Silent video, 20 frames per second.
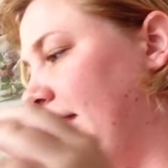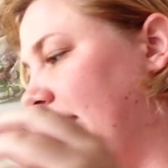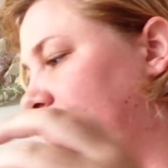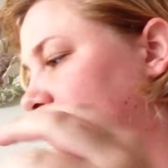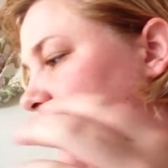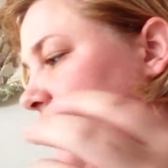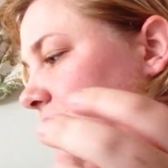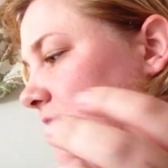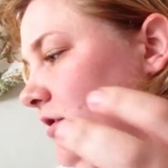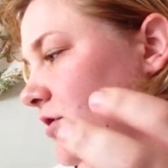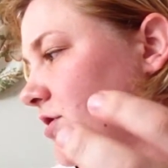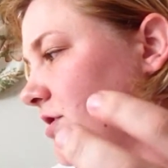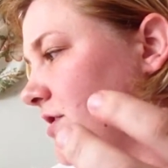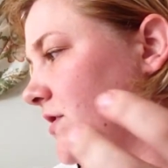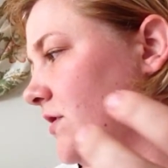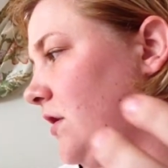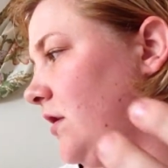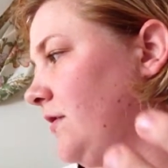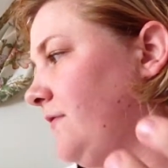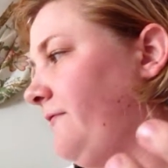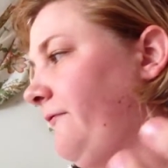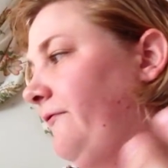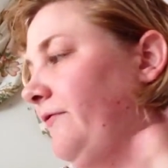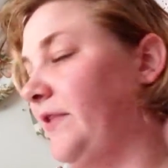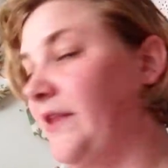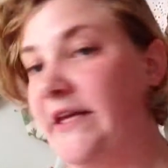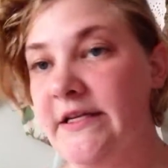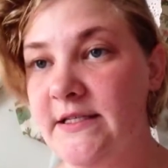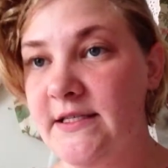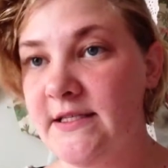And they're just called
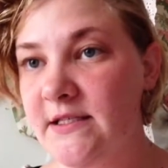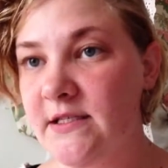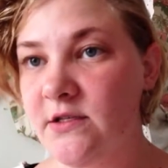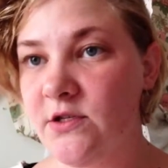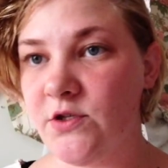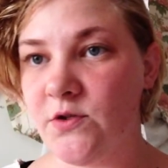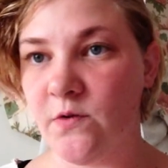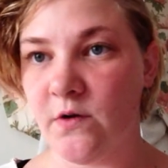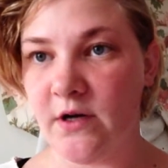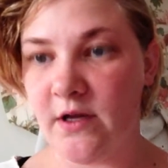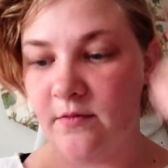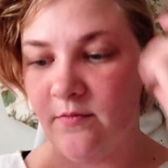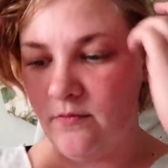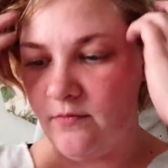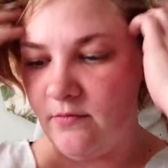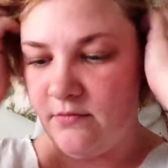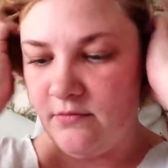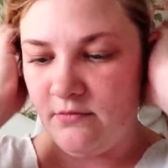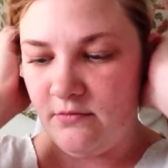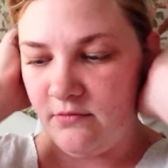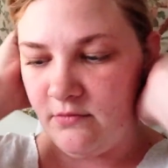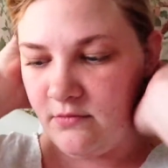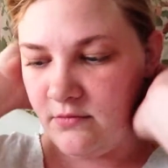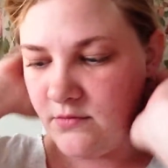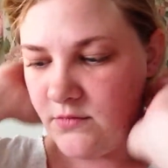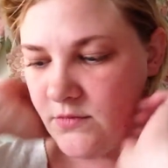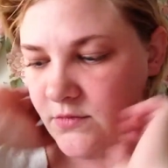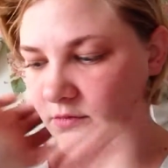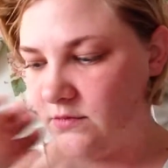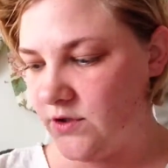fleece short end
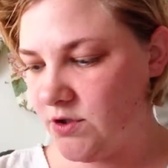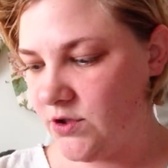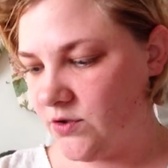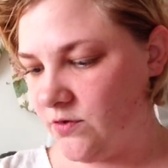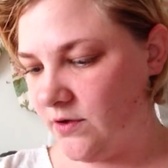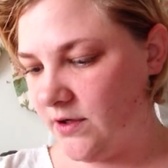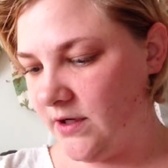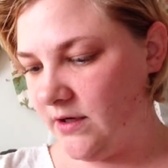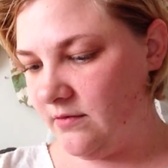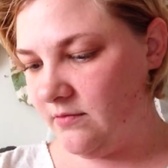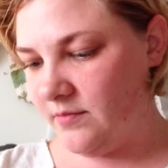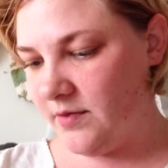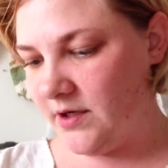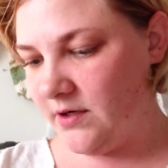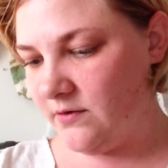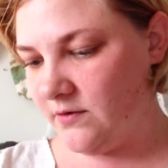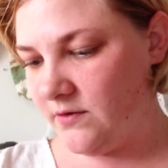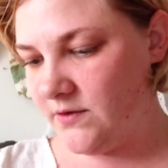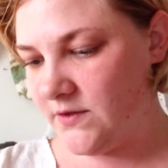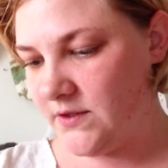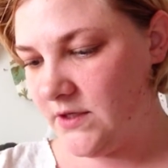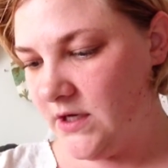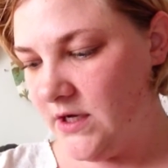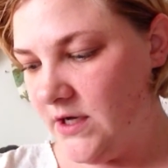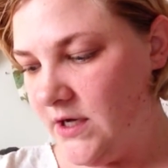bundles.